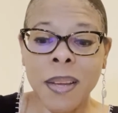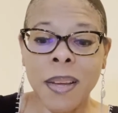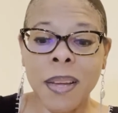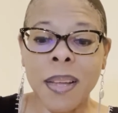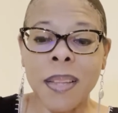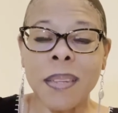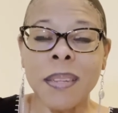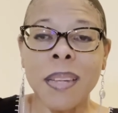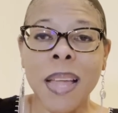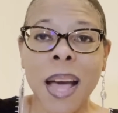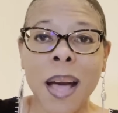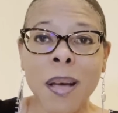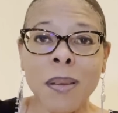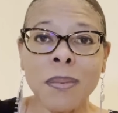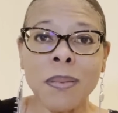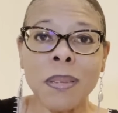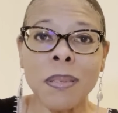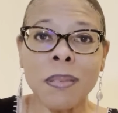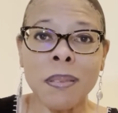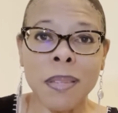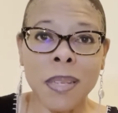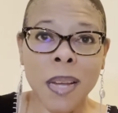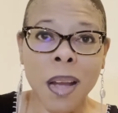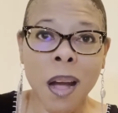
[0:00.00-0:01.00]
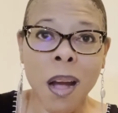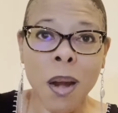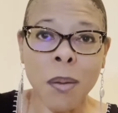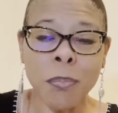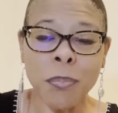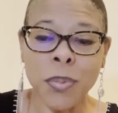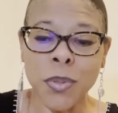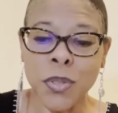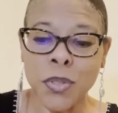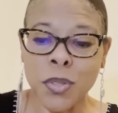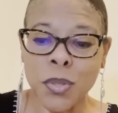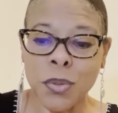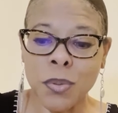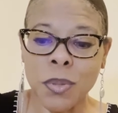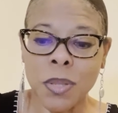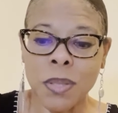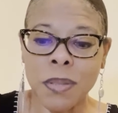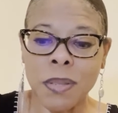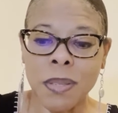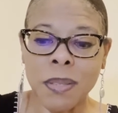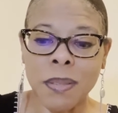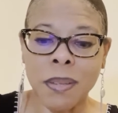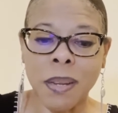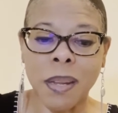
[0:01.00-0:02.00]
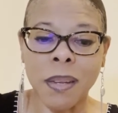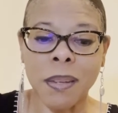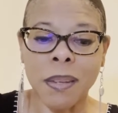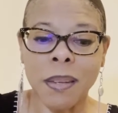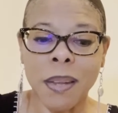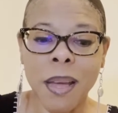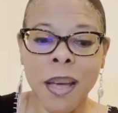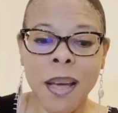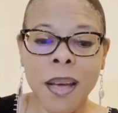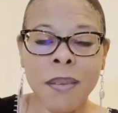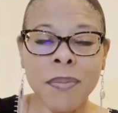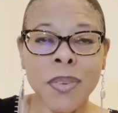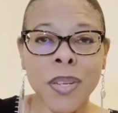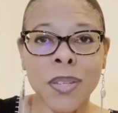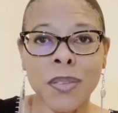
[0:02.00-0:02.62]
allows us the opportunity to love